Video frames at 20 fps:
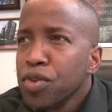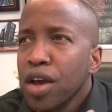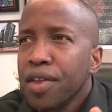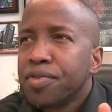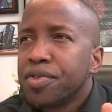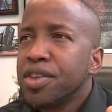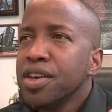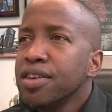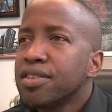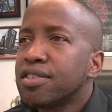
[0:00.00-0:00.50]

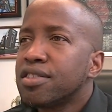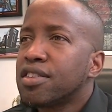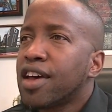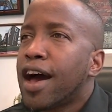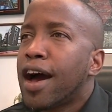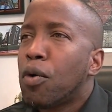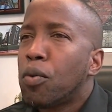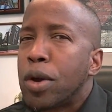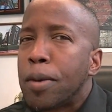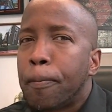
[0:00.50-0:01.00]
This is
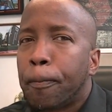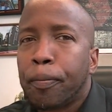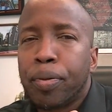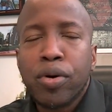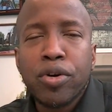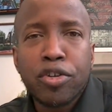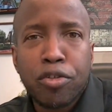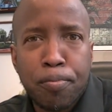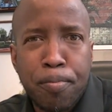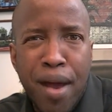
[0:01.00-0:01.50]
how we
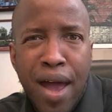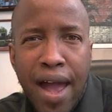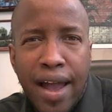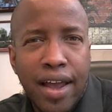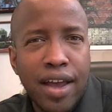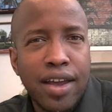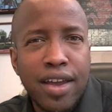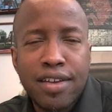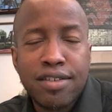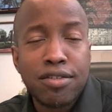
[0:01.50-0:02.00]
push
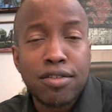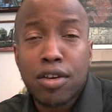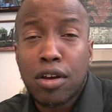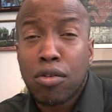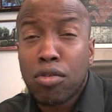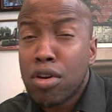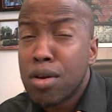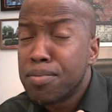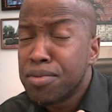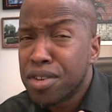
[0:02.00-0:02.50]
back against the
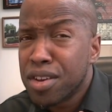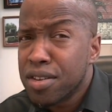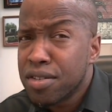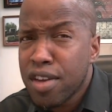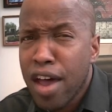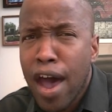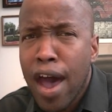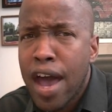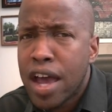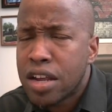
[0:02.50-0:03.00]
crimson
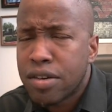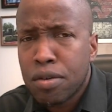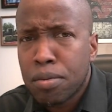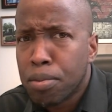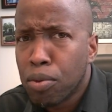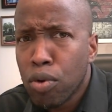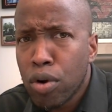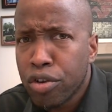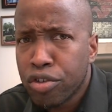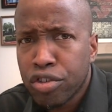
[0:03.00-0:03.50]
tide of
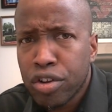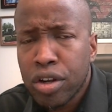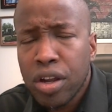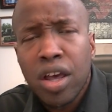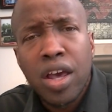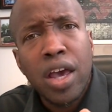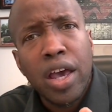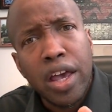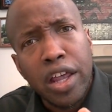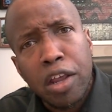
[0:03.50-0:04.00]
abortion
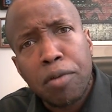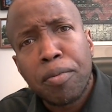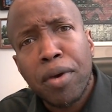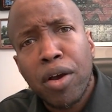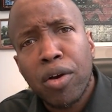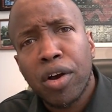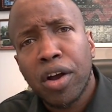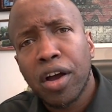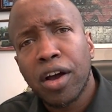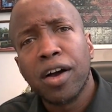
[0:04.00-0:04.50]
in
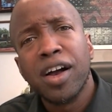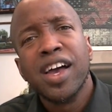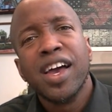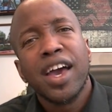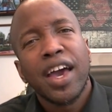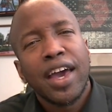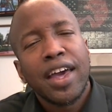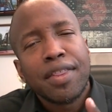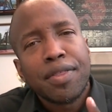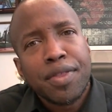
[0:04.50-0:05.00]
America.
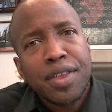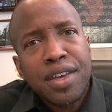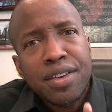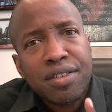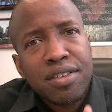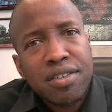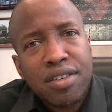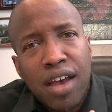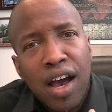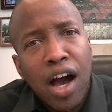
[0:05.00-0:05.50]
And
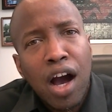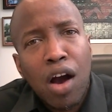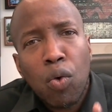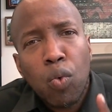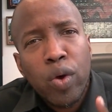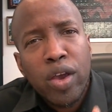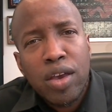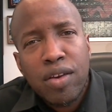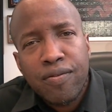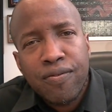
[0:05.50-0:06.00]
this is how
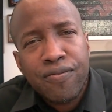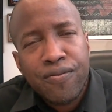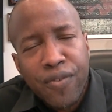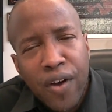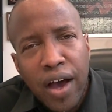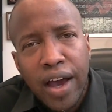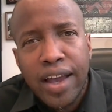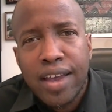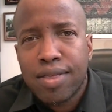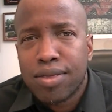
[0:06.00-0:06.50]
we
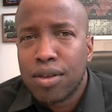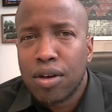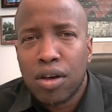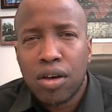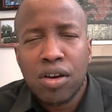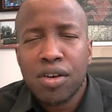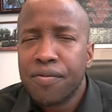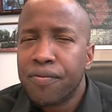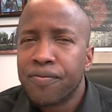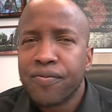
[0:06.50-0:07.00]
fight the
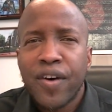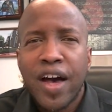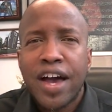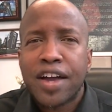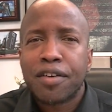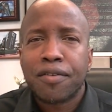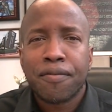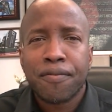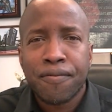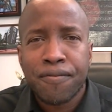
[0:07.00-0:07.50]
good
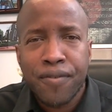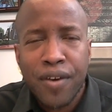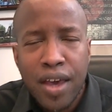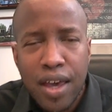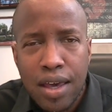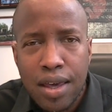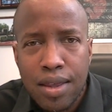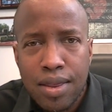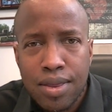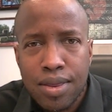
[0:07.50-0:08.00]
fight of
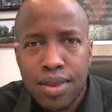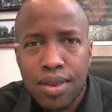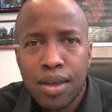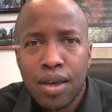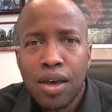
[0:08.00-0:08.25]
faith.